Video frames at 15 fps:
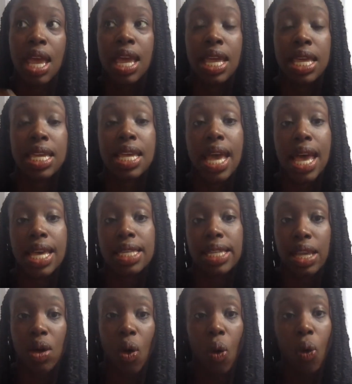he as a
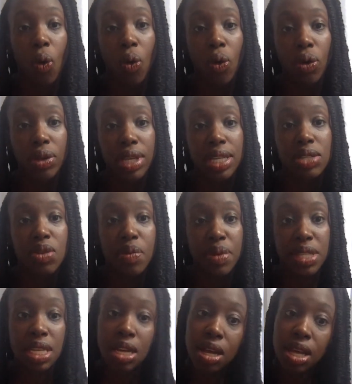whole is
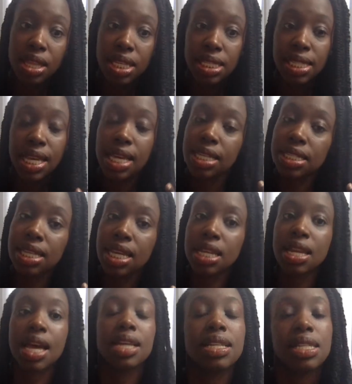represented on this test and
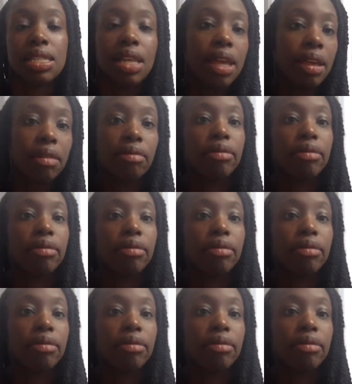not like